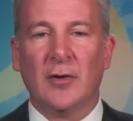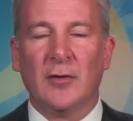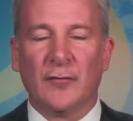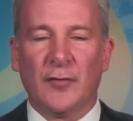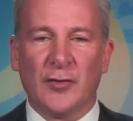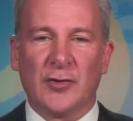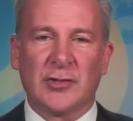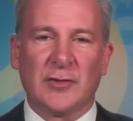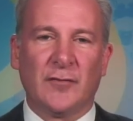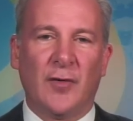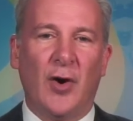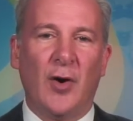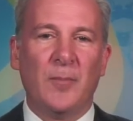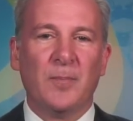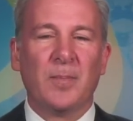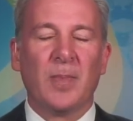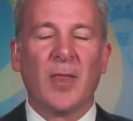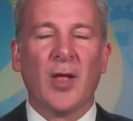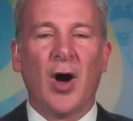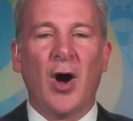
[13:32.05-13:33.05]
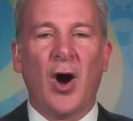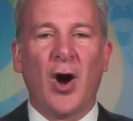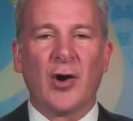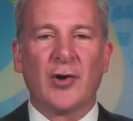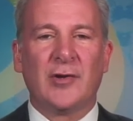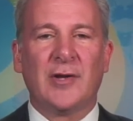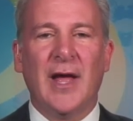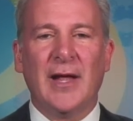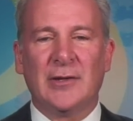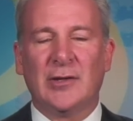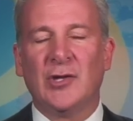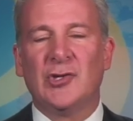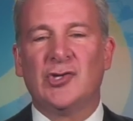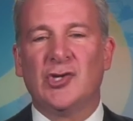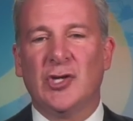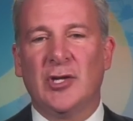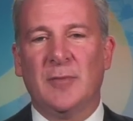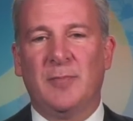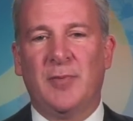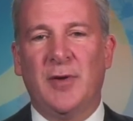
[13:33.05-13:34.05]
First of all, our debt to
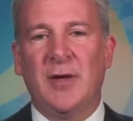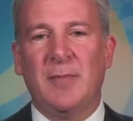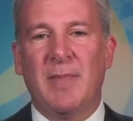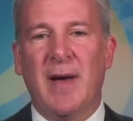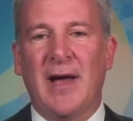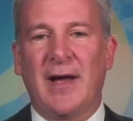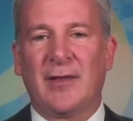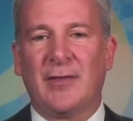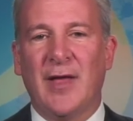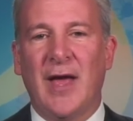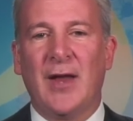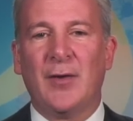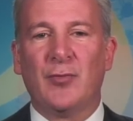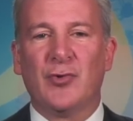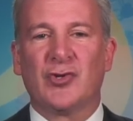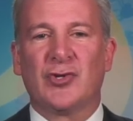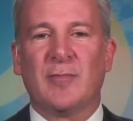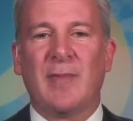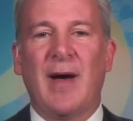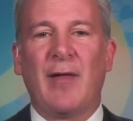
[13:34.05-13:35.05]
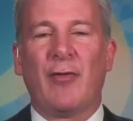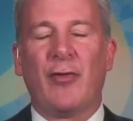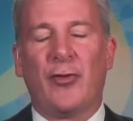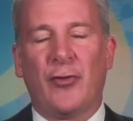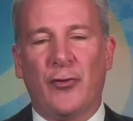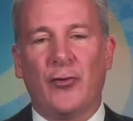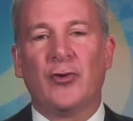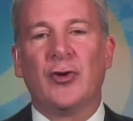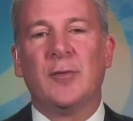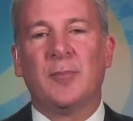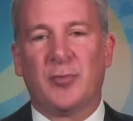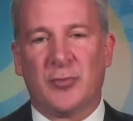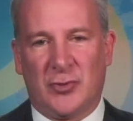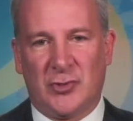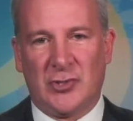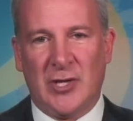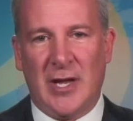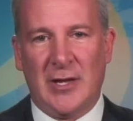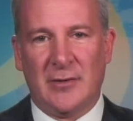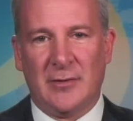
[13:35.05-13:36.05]
GDP back then was about
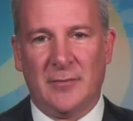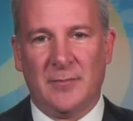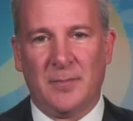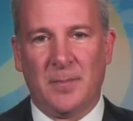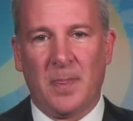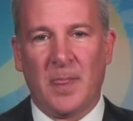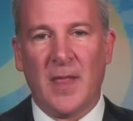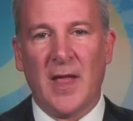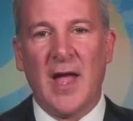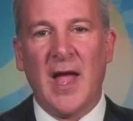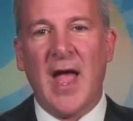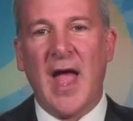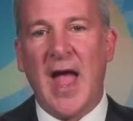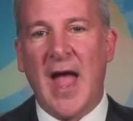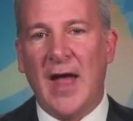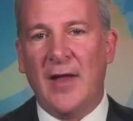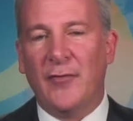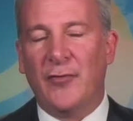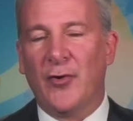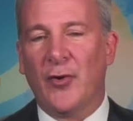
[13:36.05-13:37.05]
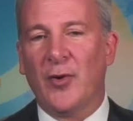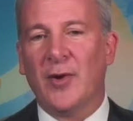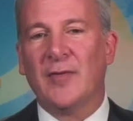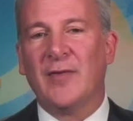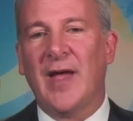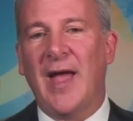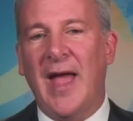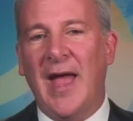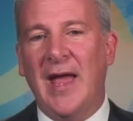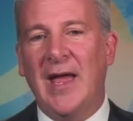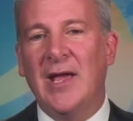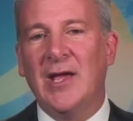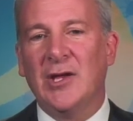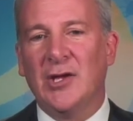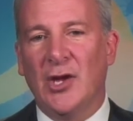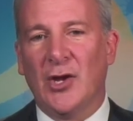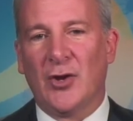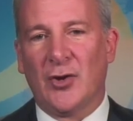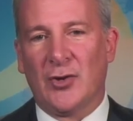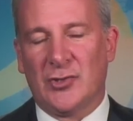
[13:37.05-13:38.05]
30%. And during the eight
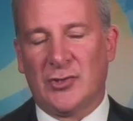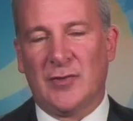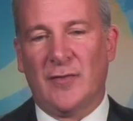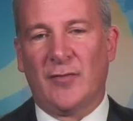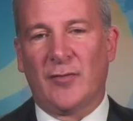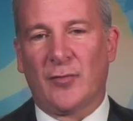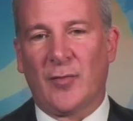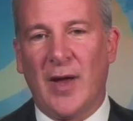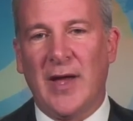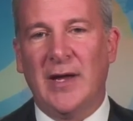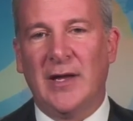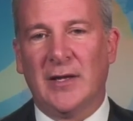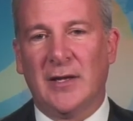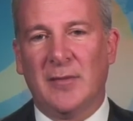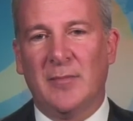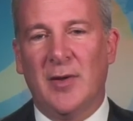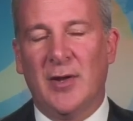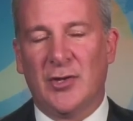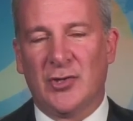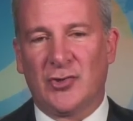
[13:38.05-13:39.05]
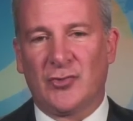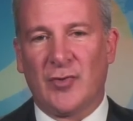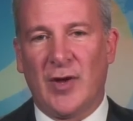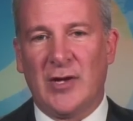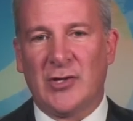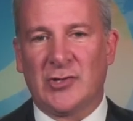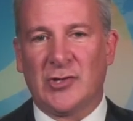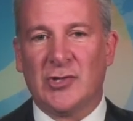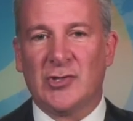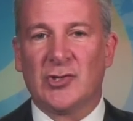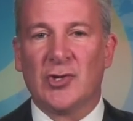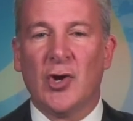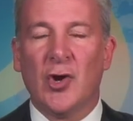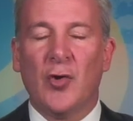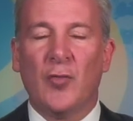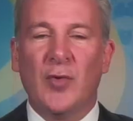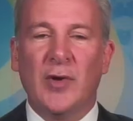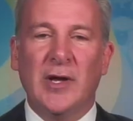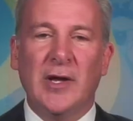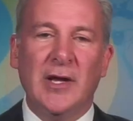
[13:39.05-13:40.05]
years of the Reagan administrations,
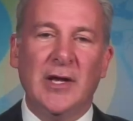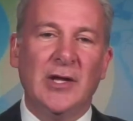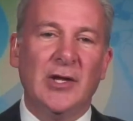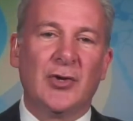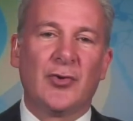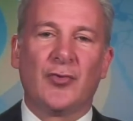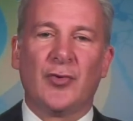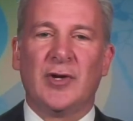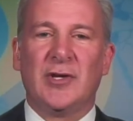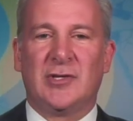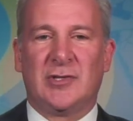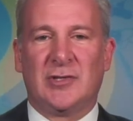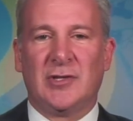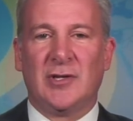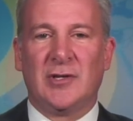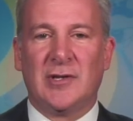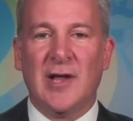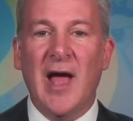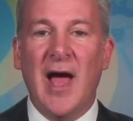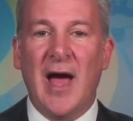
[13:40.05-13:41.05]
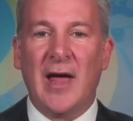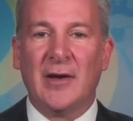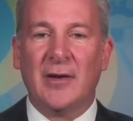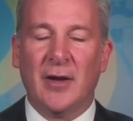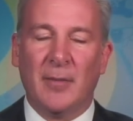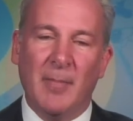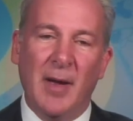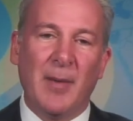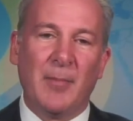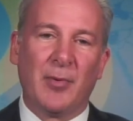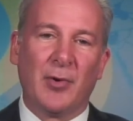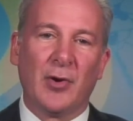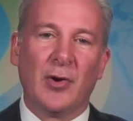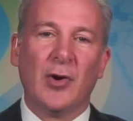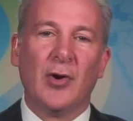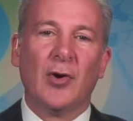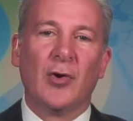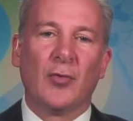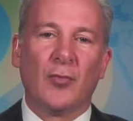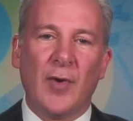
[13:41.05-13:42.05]
we increased the debt. Now remember,
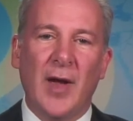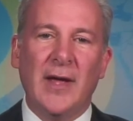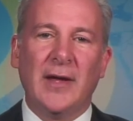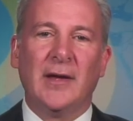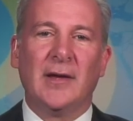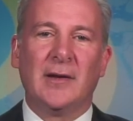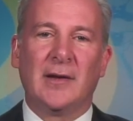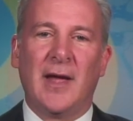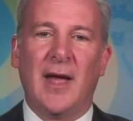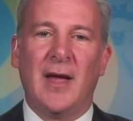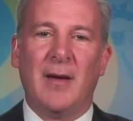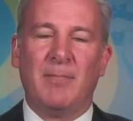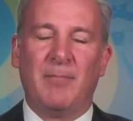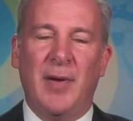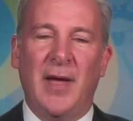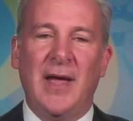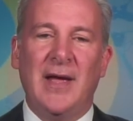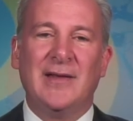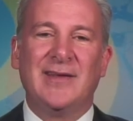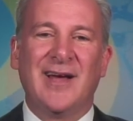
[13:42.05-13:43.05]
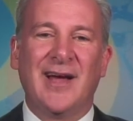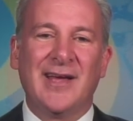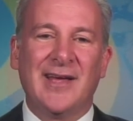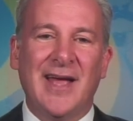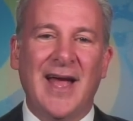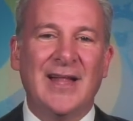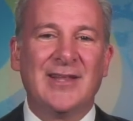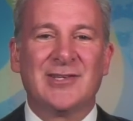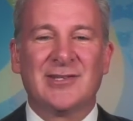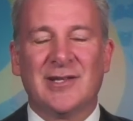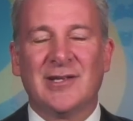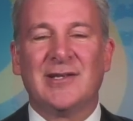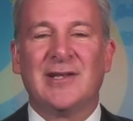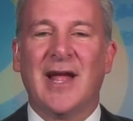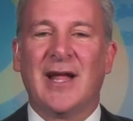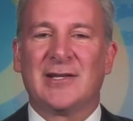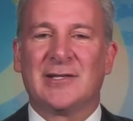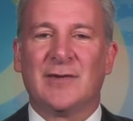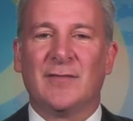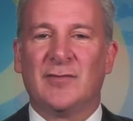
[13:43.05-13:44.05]
Reagan campaigned against the
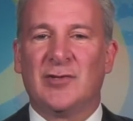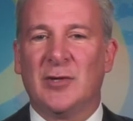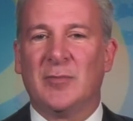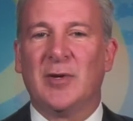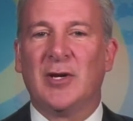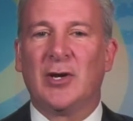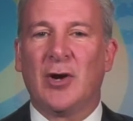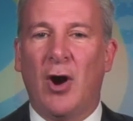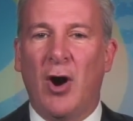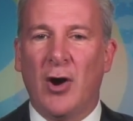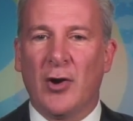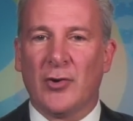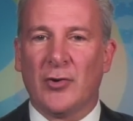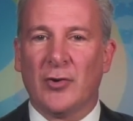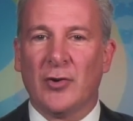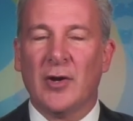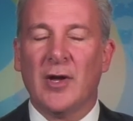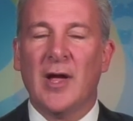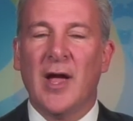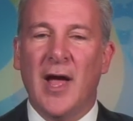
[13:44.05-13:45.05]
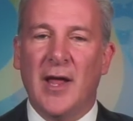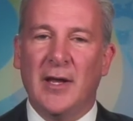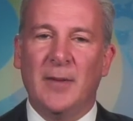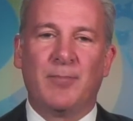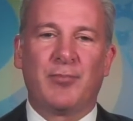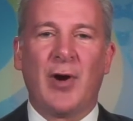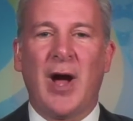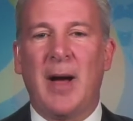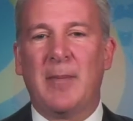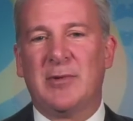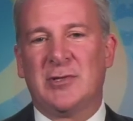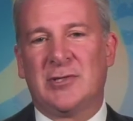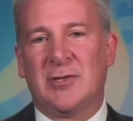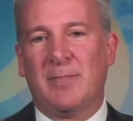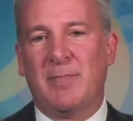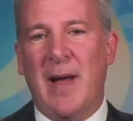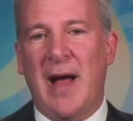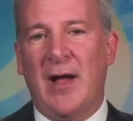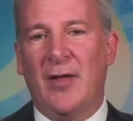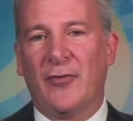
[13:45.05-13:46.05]
debts of Jimmy Carter, and he promised to
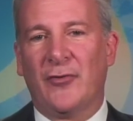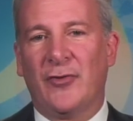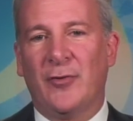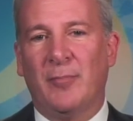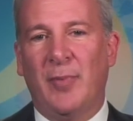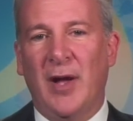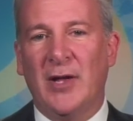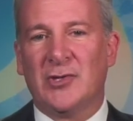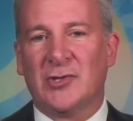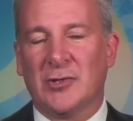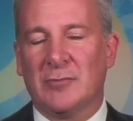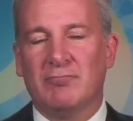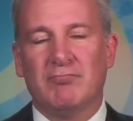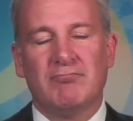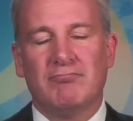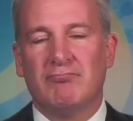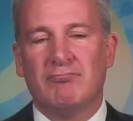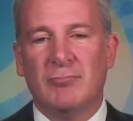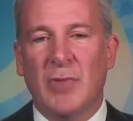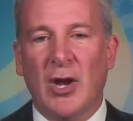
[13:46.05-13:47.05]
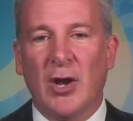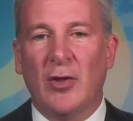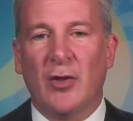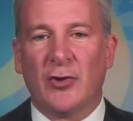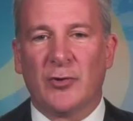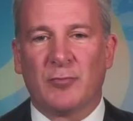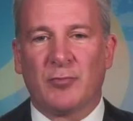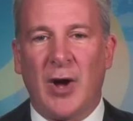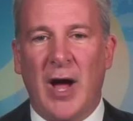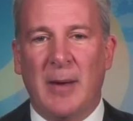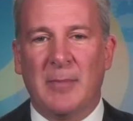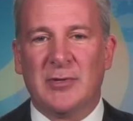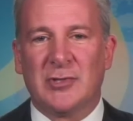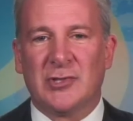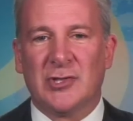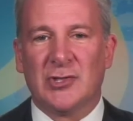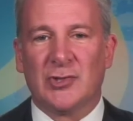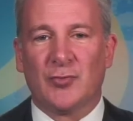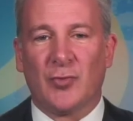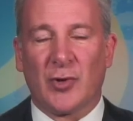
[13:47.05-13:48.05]
balance the budget. None of those
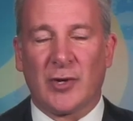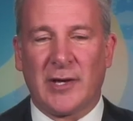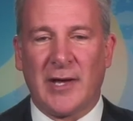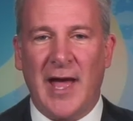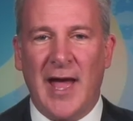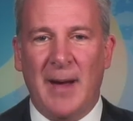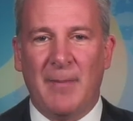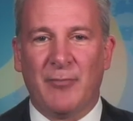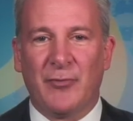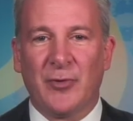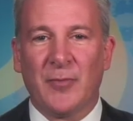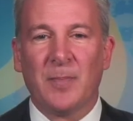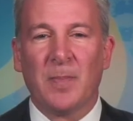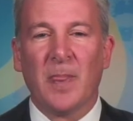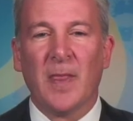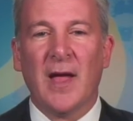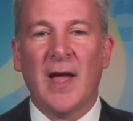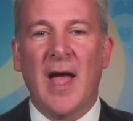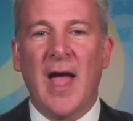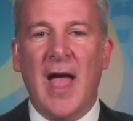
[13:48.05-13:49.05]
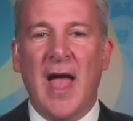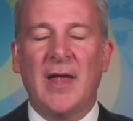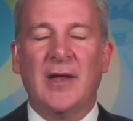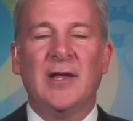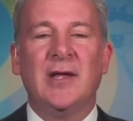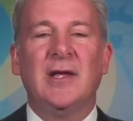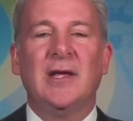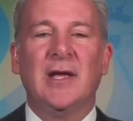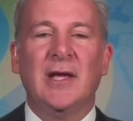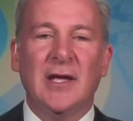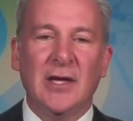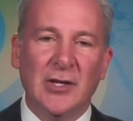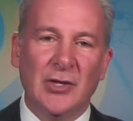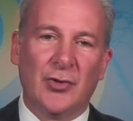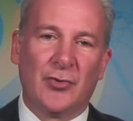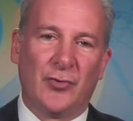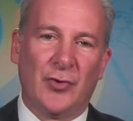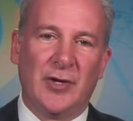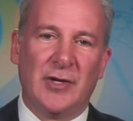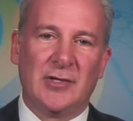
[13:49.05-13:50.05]
promises were kept. And he
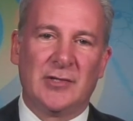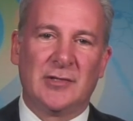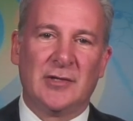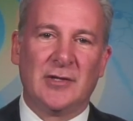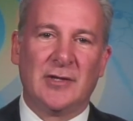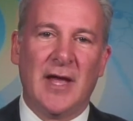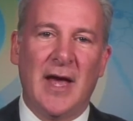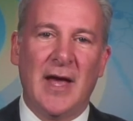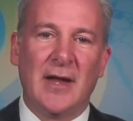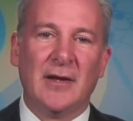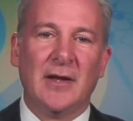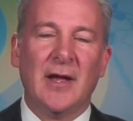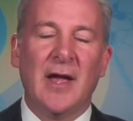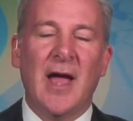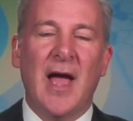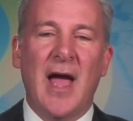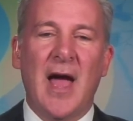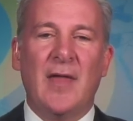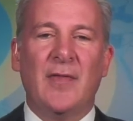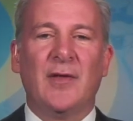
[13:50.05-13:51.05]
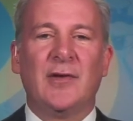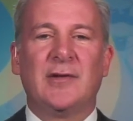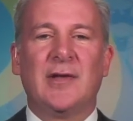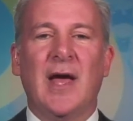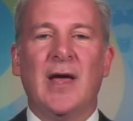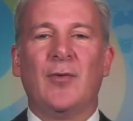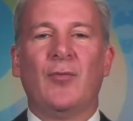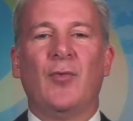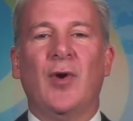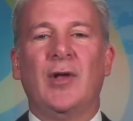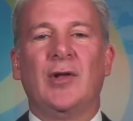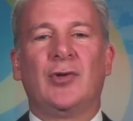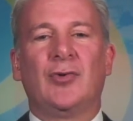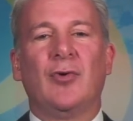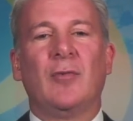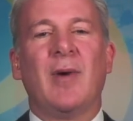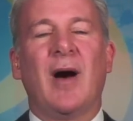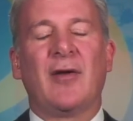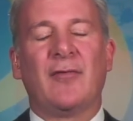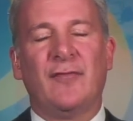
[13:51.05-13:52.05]
increased the debt, and the debt went to
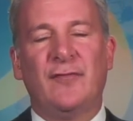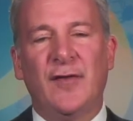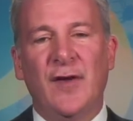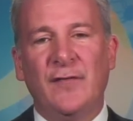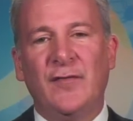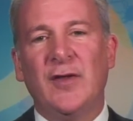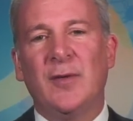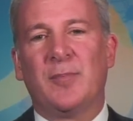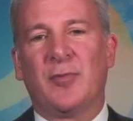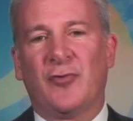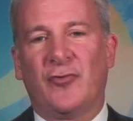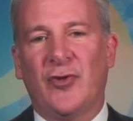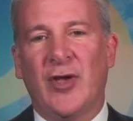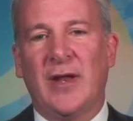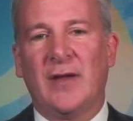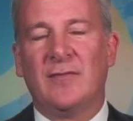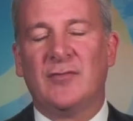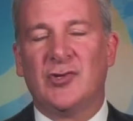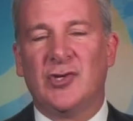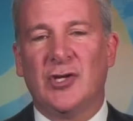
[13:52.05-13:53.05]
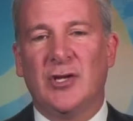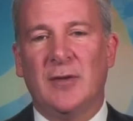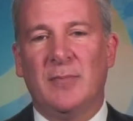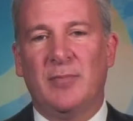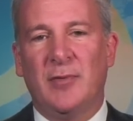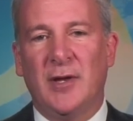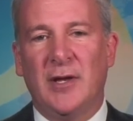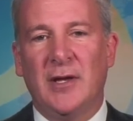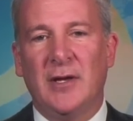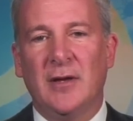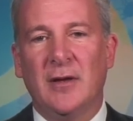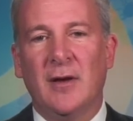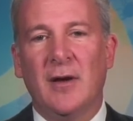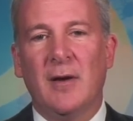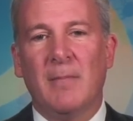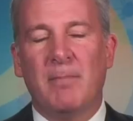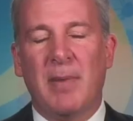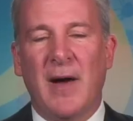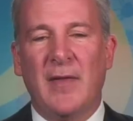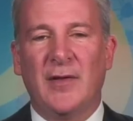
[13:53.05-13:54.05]
about 50% of GDP
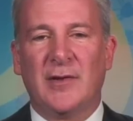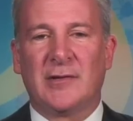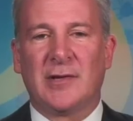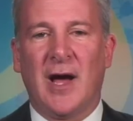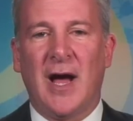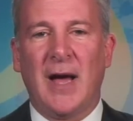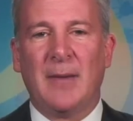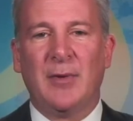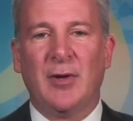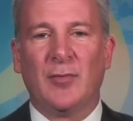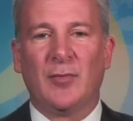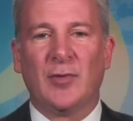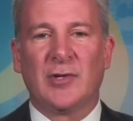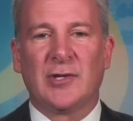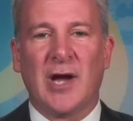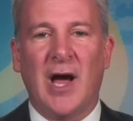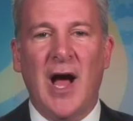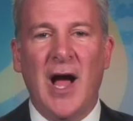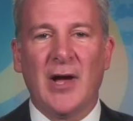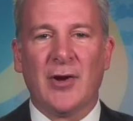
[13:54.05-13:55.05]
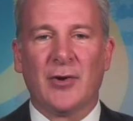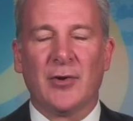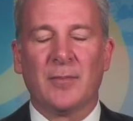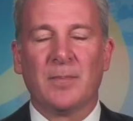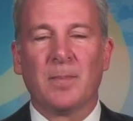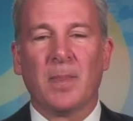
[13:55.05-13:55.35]
by the time he retired.